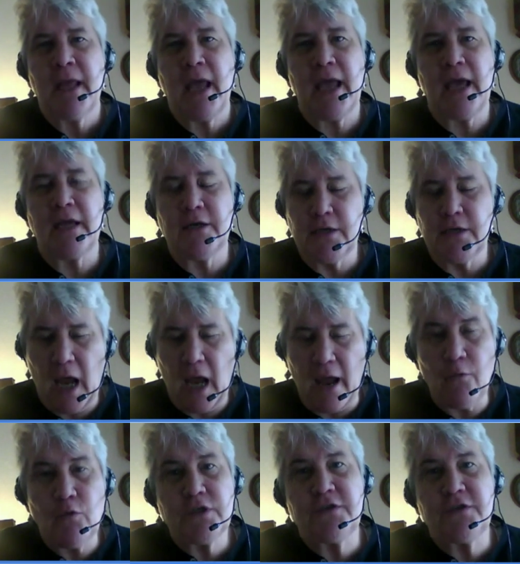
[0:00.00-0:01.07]
And
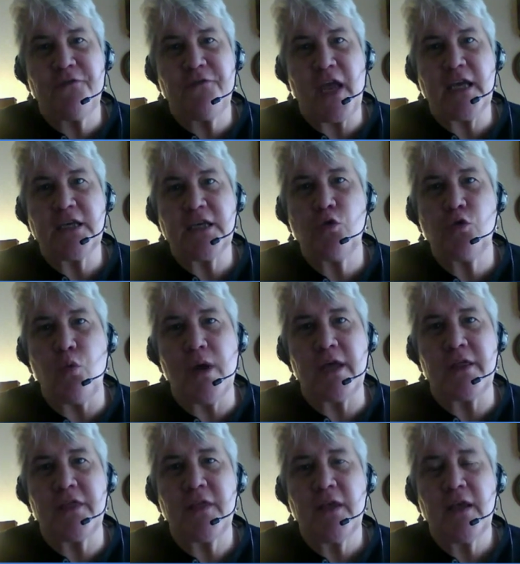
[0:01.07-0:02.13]
I was faced
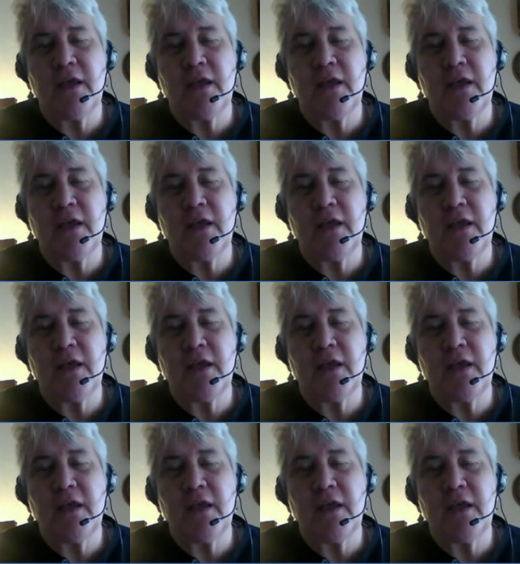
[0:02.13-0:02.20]
with